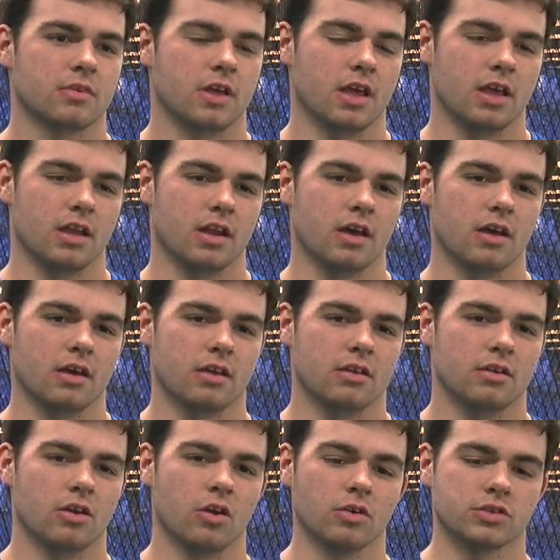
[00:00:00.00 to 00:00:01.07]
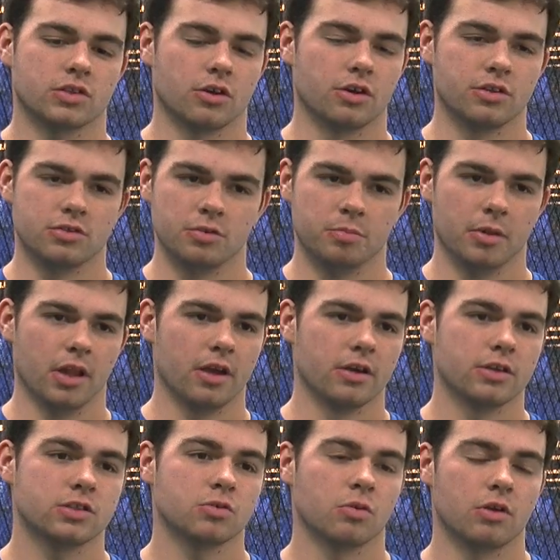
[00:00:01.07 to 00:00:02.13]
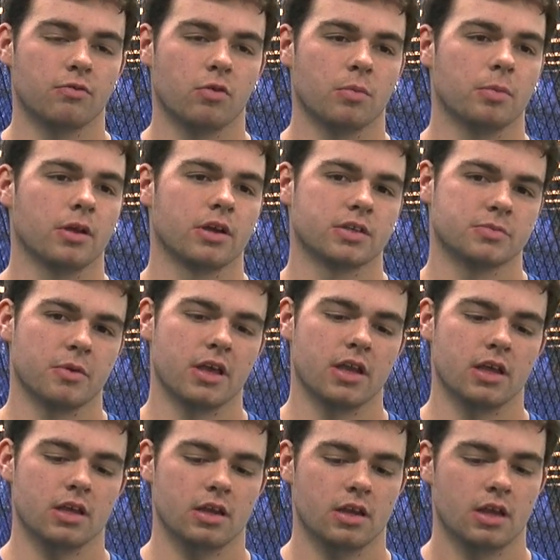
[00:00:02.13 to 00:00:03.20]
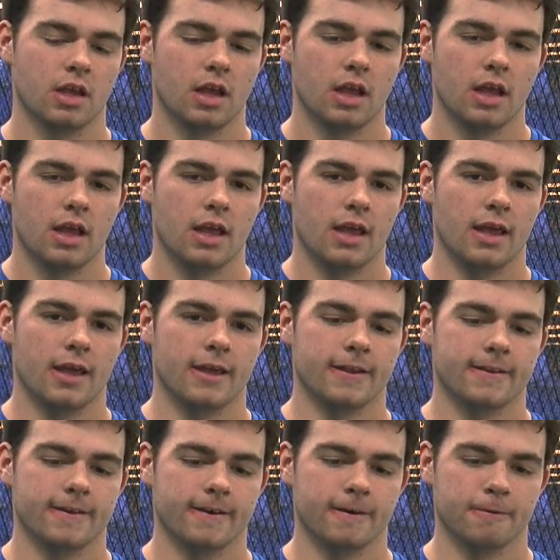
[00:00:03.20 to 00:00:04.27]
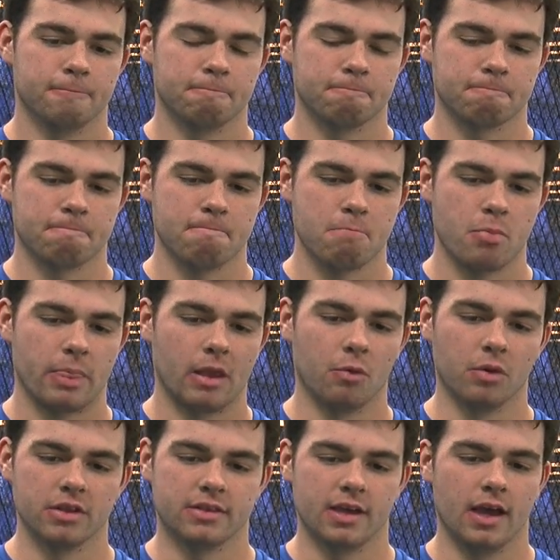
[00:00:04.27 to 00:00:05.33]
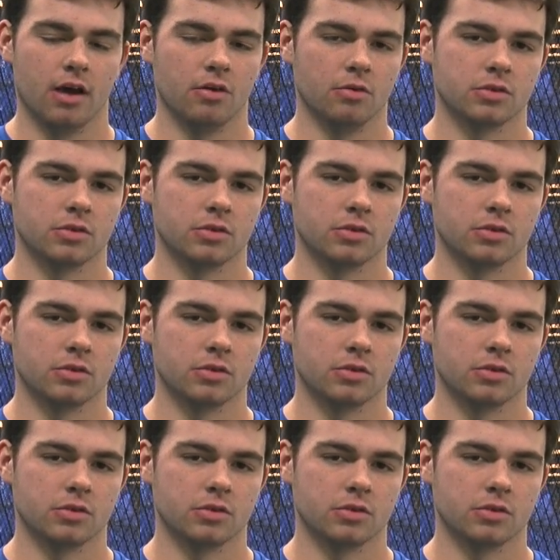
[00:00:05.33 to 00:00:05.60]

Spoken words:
And it was 32 players, 24 players made it, and I went down.